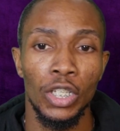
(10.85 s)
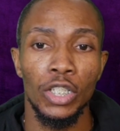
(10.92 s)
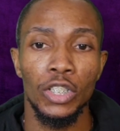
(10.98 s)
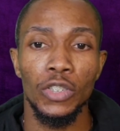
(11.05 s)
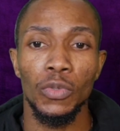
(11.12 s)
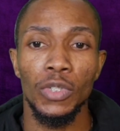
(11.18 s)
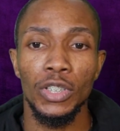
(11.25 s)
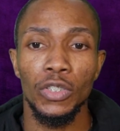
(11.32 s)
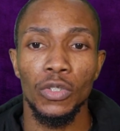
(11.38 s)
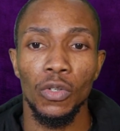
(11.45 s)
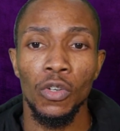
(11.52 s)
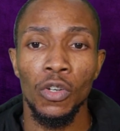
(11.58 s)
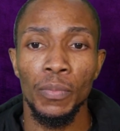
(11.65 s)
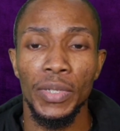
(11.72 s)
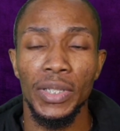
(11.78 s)
So once you
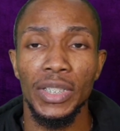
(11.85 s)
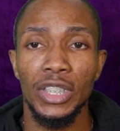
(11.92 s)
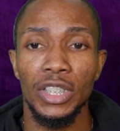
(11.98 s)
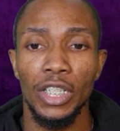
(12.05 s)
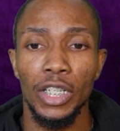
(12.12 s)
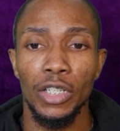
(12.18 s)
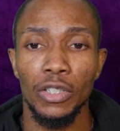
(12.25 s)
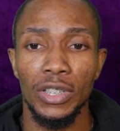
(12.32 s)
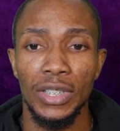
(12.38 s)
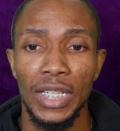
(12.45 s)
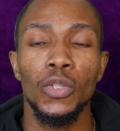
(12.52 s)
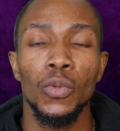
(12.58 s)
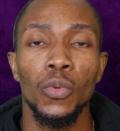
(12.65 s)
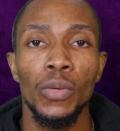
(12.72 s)
open the shortcuts app,